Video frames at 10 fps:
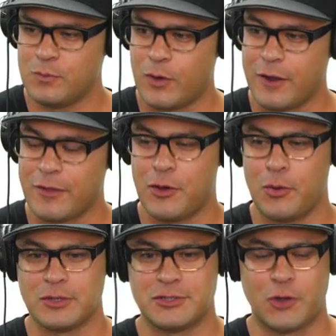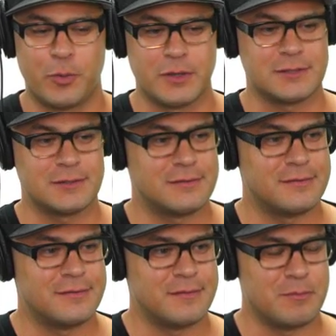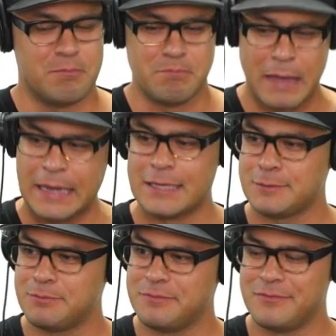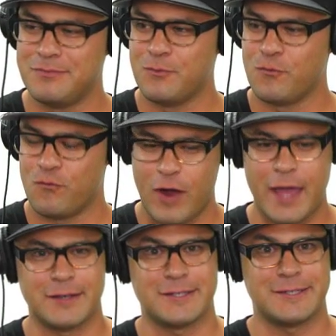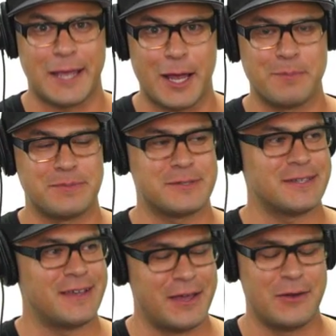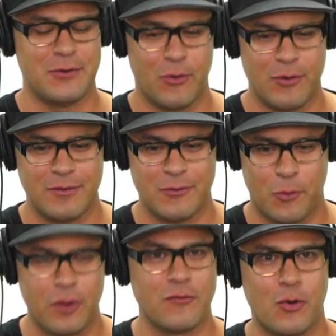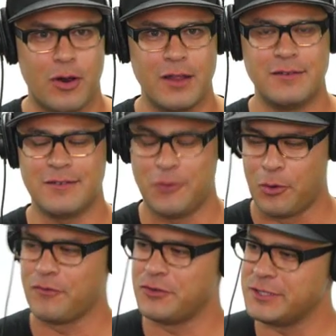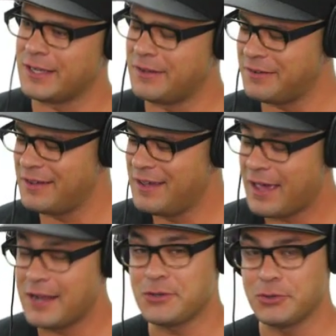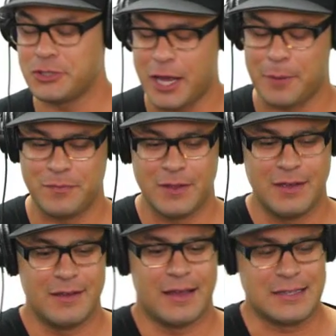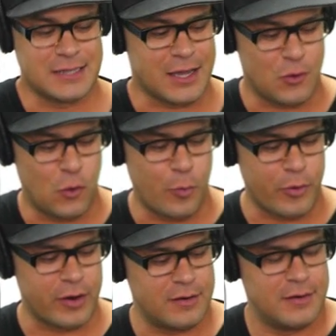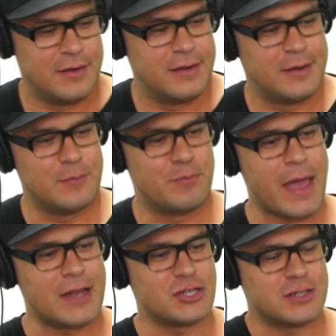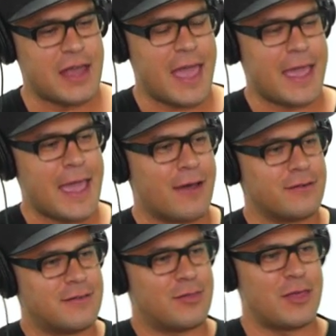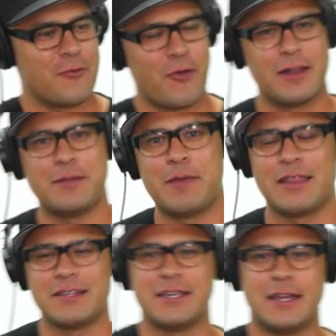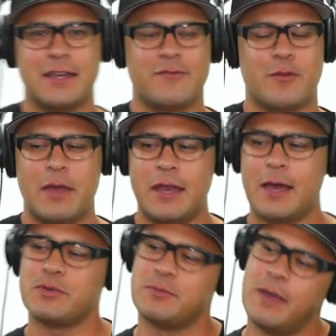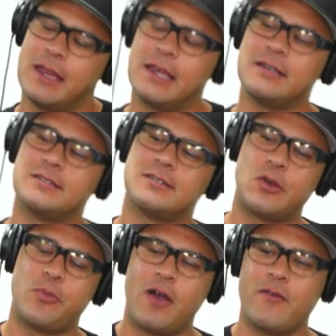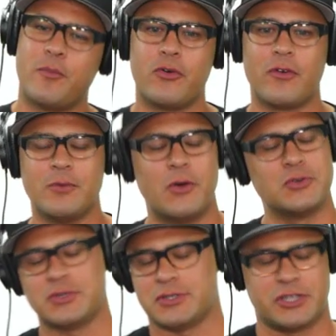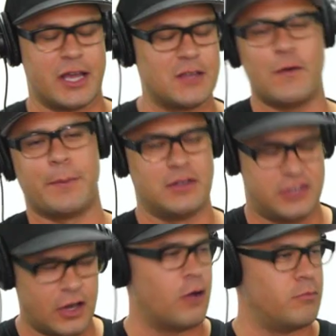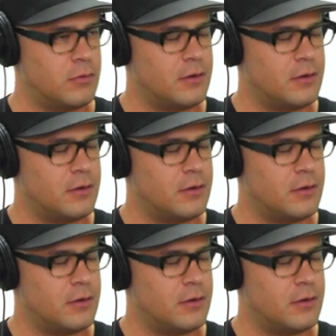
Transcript: one of the coolest, dopest, meanest, raddest setups in all of Auckland, all of New Zealand, and it's called the Chatham. It's like a corporate batch hangout thing right in the middle of the city for meetups, meetings. It's got private boardroom, all sorts of shit. It's flipping dope.